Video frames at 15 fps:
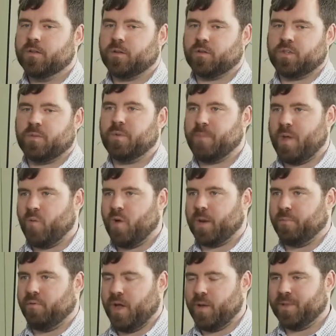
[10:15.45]
So someone may want
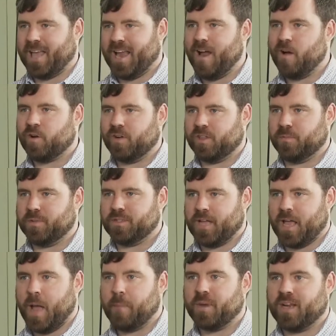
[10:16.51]
to play with that algorithm and
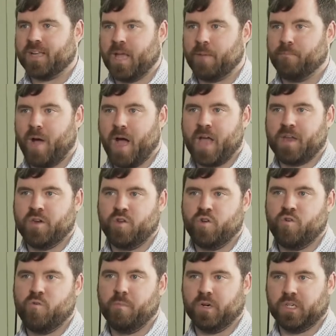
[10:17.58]
say, I'm going to get my
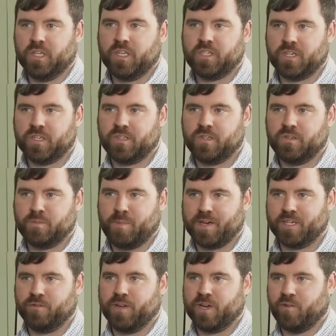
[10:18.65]
new malicious, specially